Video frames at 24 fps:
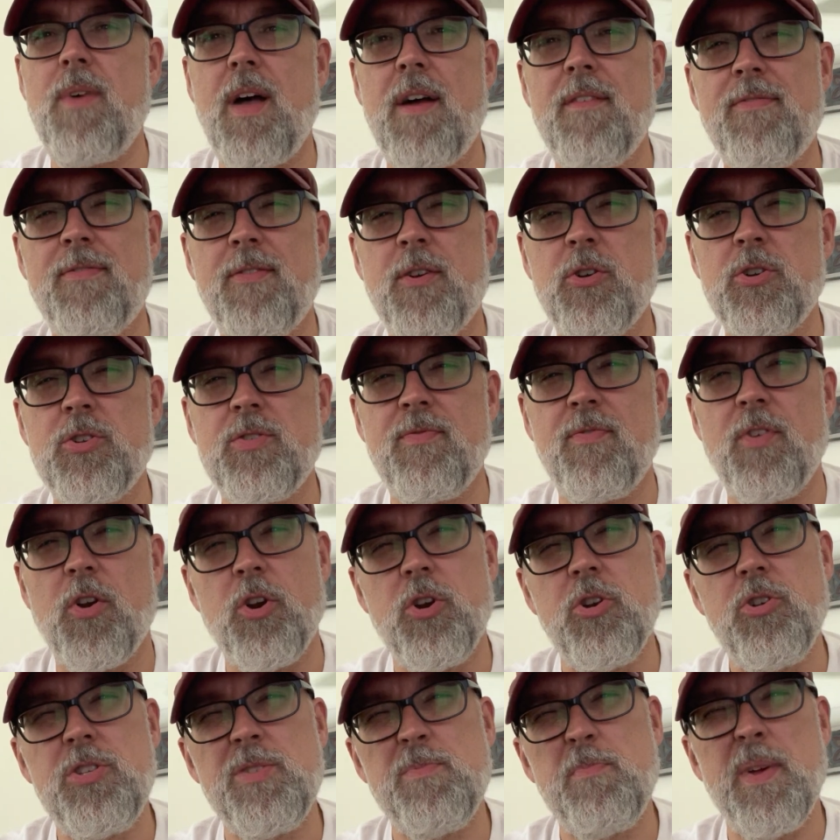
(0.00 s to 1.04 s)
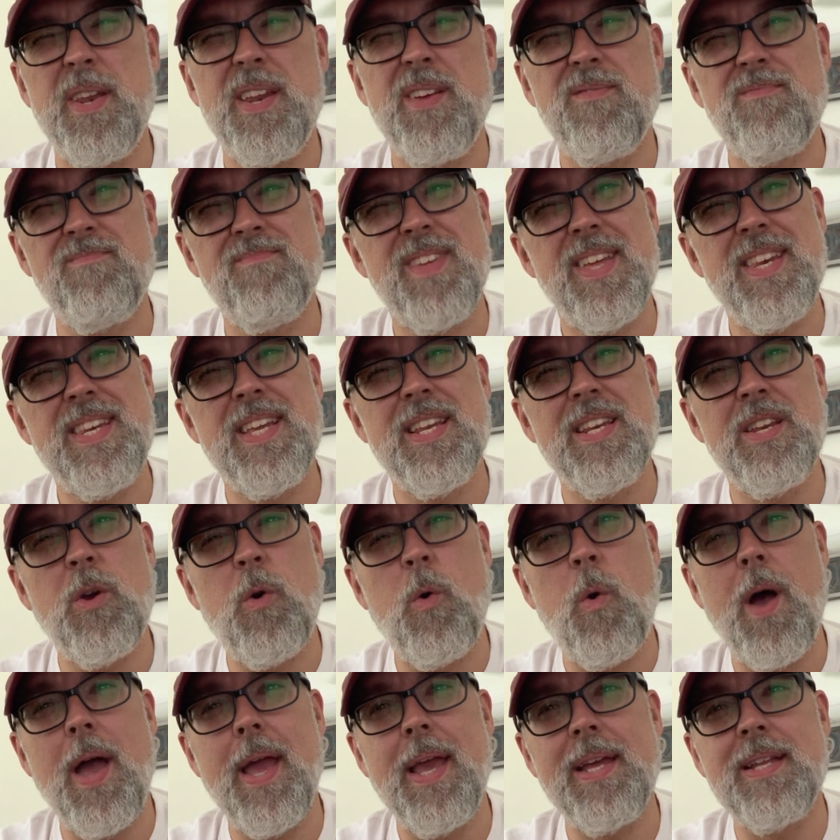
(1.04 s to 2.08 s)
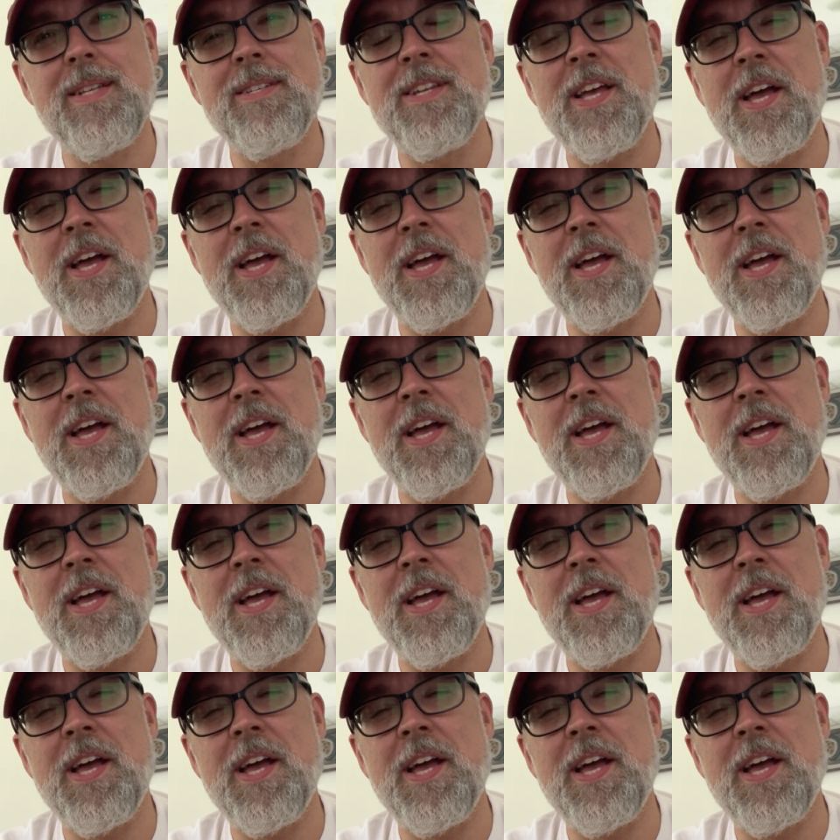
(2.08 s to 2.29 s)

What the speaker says: a first verse, but it didn't quite